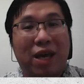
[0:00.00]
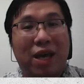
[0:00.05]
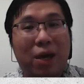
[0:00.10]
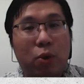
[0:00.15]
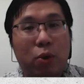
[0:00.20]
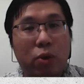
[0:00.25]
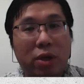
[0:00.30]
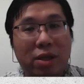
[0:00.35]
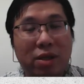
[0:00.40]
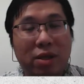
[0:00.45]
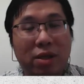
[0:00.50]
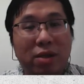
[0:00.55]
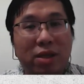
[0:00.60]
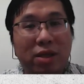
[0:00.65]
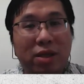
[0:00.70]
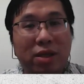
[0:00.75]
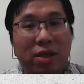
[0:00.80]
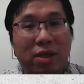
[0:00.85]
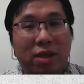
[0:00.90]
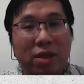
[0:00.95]
they couldn't
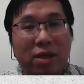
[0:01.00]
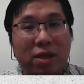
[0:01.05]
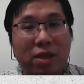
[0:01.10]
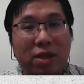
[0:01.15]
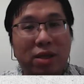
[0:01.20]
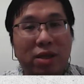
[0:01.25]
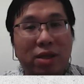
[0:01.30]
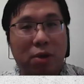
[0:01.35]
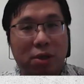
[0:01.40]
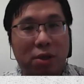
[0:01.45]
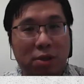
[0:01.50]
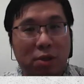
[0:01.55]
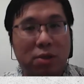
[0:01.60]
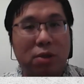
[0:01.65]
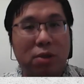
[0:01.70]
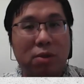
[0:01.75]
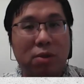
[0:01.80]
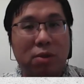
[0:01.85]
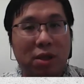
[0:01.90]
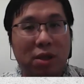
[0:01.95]
deliver because
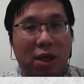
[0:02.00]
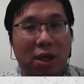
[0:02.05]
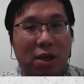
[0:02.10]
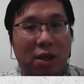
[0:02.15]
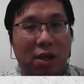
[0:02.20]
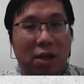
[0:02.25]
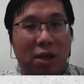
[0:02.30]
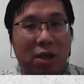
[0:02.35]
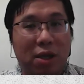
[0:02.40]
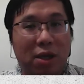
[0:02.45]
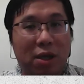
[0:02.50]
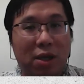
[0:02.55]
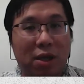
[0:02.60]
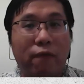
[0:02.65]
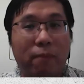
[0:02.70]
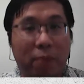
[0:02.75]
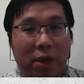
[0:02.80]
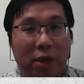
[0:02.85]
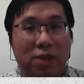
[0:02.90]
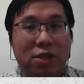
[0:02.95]
also they lack of
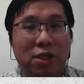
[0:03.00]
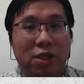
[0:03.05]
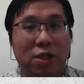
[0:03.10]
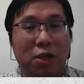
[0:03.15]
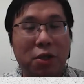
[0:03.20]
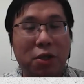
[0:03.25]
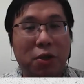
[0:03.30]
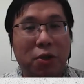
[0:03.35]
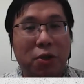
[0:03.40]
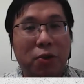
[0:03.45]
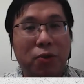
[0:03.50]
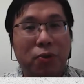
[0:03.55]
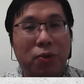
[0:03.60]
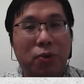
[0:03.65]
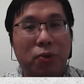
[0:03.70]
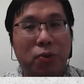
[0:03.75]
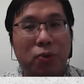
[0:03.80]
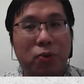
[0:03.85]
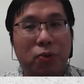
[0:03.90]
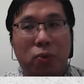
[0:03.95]
budget
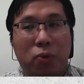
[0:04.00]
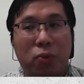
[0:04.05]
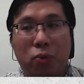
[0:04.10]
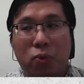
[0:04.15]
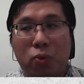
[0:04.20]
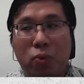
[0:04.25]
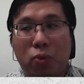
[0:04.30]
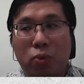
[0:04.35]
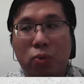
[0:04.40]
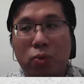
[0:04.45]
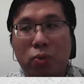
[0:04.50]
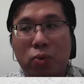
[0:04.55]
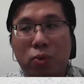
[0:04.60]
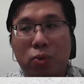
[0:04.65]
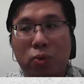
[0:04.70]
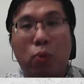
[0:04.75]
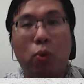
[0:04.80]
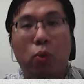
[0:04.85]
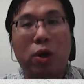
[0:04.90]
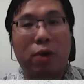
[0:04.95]
to
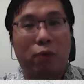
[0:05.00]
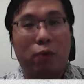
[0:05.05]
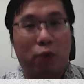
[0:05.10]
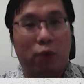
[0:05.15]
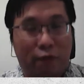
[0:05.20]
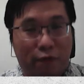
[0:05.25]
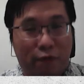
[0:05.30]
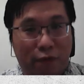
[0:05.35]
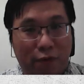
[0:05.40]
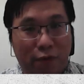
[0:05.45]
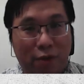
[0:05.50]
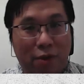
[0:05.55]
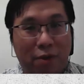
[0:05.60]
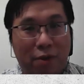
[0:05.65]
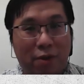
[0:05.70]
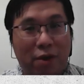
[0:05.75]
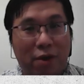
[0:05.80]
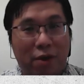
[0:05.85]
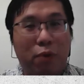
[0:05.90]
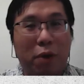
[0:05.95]
work with
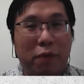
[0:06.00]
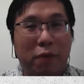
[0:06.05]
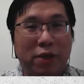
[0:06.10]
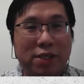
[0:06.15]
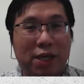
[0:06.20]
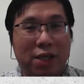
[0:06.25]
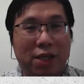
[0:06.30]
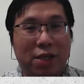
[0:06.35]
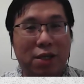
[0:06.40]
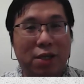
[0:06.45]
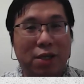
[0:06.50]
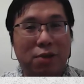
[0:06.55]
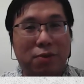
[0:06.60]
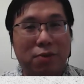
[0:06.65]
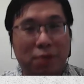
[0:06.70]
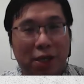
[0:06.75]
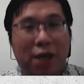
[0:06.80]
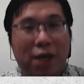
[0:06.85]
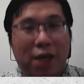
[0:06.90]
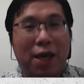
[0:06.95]
the private sector
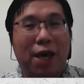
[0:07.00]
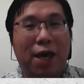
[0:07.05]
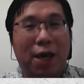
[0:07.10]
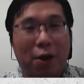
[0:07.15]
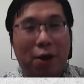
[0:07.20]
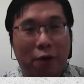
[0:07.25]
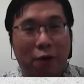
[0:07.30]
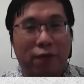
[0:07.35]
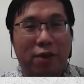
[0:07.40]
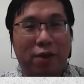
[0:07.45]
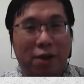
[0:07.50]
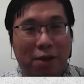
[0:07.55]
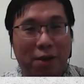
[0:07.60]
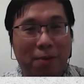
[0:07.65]
to take care of